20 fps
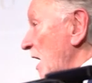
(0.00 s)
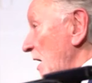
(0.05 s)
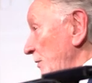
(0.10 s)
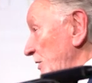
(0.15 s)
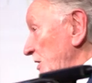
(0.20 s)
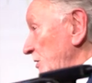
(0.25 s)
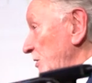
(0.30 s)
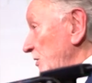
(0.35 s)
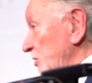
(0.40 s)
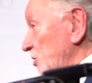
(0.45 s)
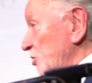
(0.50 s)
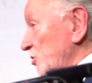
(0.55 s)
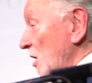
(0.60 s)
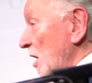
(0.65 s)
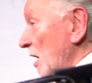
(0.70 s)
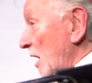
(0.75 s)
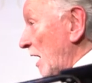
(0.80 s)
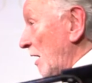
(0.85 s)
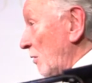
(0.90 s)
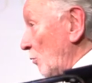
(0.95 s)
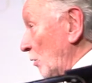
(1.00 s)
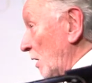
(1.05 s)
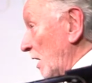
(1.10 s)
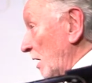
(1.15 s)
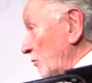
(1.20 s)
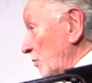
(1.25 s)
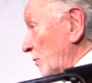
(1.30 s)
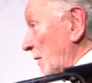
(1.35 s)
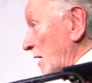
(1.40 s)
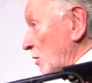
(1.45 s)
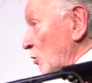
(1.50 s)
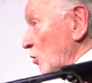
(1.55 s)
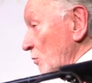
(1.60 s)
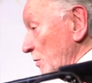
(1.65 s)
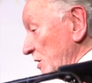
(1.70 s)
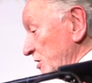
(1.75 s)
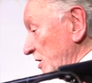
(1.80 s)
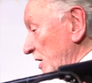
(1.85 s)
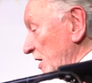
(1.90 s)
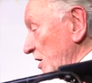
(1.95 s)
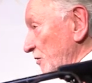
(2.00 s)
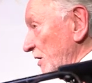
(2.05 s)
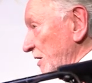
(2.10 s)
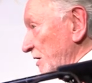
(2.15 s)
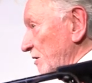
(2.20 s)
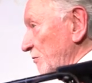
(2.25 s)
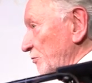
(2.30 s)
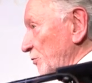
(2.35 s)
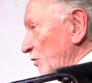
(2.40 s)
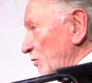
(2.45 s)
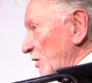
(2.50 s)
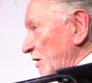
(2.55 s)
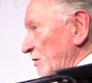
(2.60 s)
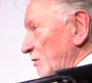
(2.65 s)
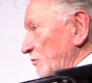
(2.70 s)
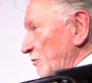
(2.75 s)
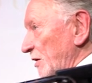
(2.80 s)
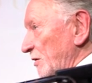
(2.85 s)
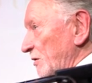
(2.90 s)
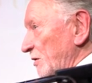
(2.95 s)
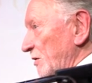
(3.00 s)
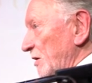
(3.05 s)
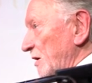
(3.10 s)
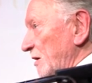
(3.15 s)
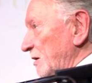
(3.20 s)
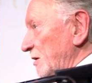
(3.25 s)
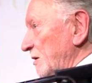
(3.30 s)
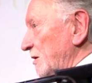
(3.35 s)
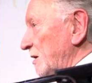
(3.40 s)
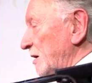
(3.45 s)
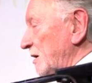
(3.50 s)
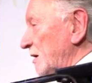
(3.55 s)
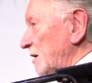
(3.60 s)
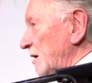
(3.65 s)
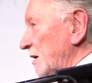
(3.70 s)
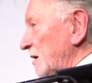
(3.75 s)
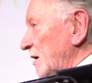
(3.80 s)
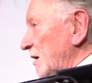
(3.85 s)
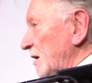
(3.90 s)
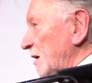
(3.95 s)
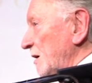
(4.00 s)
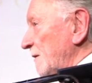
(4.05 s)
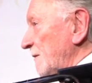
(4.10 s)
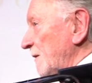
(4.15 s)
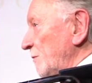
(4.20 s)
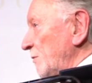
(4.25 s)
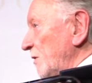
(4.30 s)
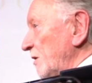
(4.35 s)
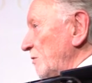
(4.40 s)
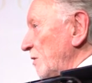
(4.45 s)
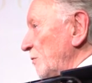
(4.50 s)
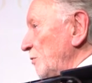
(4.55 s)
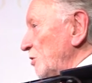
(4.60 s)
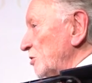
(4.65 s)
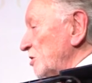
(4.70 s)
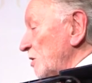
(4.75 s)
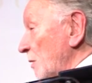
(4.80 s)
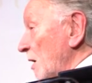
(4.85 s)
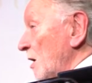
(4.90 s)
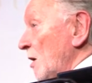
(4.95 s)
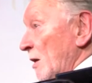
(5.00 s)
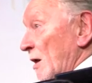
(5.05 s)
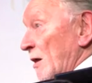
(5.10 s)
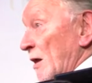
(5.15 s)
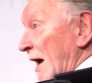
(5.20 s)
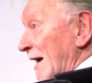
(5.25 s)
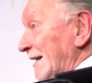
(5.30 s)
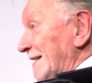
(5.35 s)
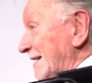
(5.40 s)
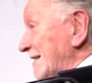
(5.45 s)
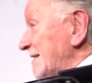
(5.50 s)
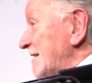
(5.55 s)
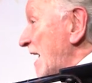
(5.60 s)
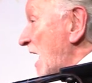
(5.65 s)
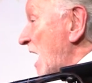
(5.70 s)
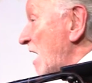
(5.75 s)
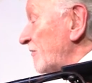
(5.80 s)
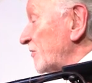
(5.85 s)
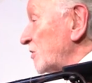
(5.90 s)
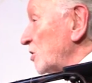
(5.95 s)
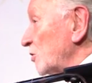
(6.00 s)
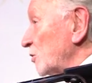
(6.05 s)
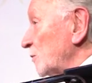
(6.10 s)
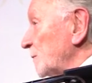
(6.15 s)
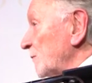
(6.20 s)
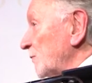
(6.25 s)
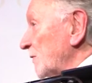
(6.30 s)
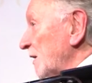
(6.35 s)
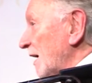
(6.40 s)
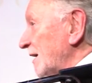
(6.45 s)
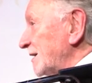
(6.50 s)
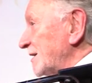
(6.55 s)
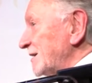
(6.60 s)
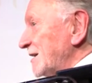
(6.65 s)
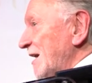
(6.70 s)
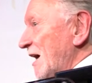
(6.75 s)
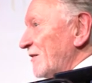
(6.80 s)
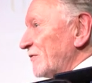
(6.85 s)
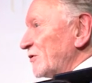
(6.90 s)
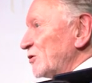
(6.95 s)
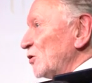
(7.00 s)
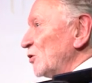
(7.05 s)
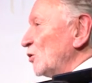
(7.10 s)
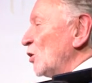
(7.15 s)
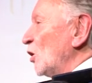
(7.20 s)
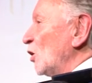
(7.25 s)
I went into the, I, well, I went back home and started writing, writing, writing the, the, uh, the, the, the music. I didn't have to I didn't have to